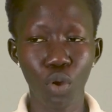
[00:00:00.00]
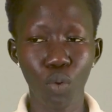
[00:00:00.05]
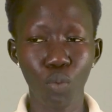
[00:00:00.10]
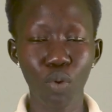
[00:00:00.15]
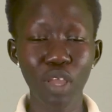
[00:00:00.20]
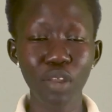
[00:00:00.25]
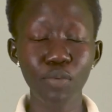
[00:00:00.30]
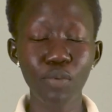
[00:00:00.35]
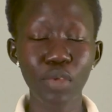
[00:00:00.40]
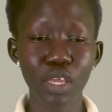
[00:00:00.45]

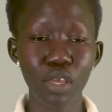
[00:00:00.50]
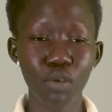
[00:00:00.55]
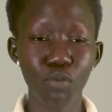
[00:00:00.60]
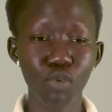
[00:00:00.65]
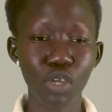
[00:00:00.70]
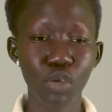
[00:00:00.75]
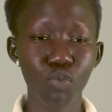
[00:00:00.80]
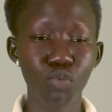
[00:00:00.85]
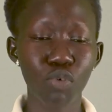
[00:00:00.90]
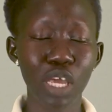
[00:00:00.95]
When
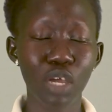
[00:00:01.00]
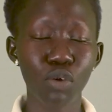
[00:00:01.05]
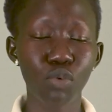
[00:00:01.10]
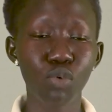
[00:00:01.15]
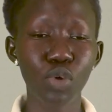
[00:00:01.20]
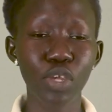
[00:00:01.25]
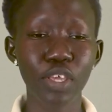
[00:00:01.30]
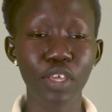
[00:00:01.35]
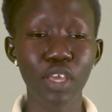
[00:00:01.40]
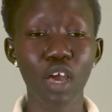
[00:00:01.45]
we are
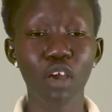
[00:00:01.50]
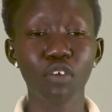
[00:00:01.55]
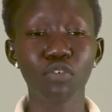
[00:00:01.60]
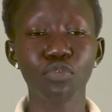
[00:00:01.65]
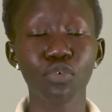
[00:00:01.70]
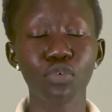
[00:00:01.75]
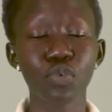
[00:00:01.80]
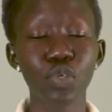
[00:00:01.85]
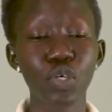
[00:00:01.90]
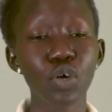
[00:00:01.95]
cooking our
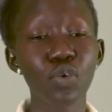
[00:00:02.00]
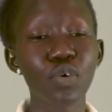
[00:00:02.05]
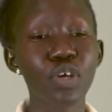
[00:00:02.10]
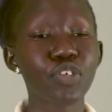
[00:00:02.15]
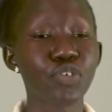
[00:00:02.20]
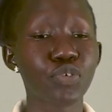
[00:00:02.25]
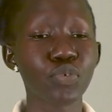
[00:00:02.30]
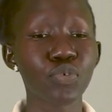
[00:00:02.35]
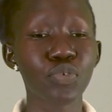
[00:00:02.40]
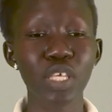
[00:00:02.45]
food, we
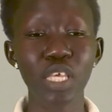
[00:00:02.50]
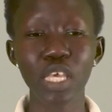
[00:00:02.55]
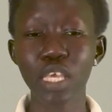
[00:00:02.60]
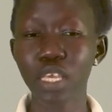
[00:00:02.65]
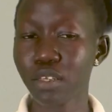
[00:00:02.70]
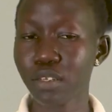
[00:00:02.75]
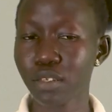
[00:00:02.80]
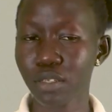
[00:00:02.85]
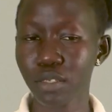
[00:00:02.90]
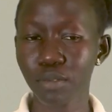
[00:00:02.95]
always use
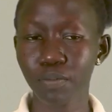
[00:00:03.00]
heat,